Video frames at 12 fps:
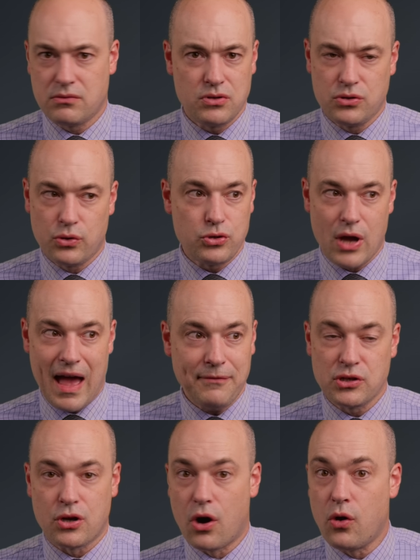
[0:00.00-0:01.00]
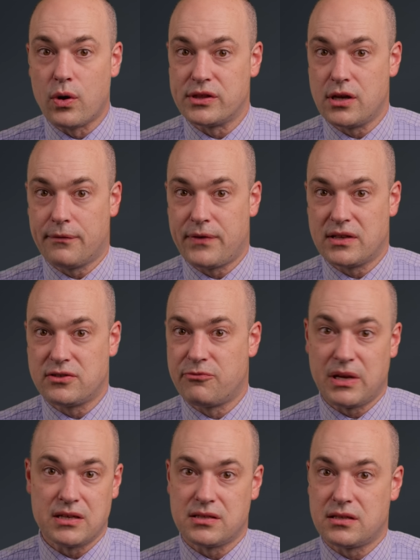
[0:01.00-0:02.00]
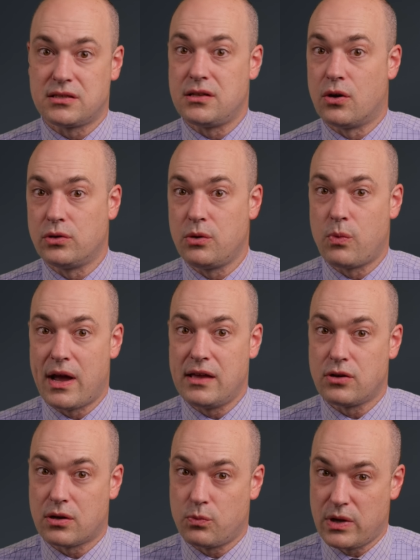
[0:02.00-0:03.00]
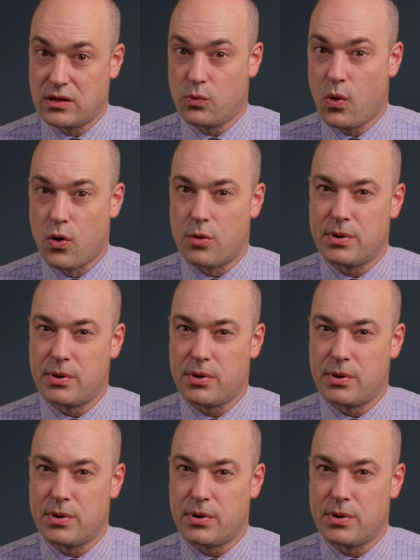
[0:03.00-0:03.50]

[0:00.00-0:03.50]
you have to go on the offensive because it's the only way you can win the war,